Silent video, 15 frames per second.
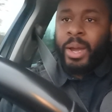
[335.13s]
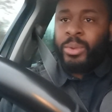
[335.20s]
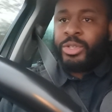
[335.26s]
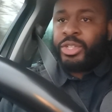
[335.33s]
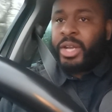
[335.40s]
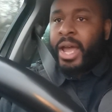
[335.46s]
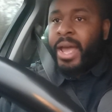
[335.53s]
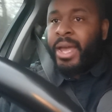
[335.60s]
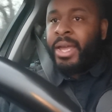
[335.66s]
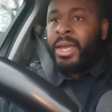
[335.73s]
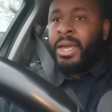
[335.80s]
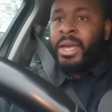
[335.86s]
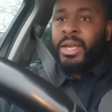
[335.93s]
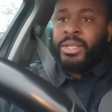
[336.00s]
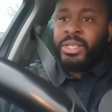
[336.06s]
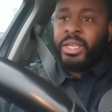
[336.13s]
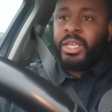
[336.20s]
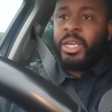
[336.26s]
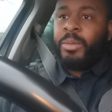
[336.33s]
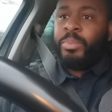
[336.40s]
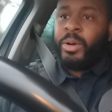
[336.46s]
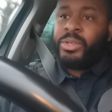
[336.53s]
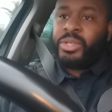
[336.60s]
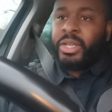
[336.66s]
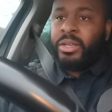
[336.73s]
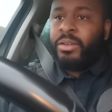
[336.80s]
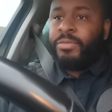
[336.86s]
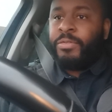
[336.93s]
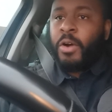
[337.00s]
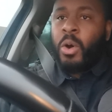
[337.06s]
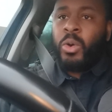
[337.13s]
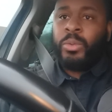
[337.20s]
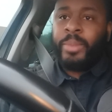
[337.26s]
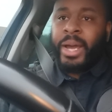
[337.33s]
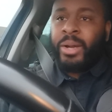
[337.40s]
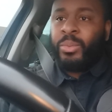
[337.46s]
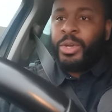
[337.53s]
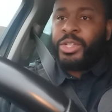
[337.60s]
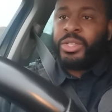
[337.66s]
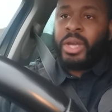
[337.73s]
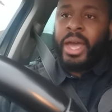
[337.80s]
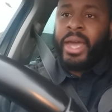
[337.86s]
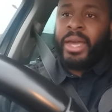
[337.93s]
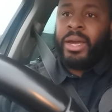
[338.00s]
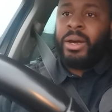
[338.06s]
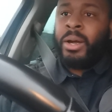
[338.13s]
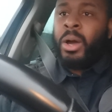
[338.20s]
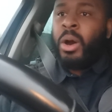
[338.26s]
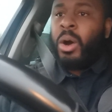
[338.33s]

Yahawashi to keep us in the fold, man, which, hey,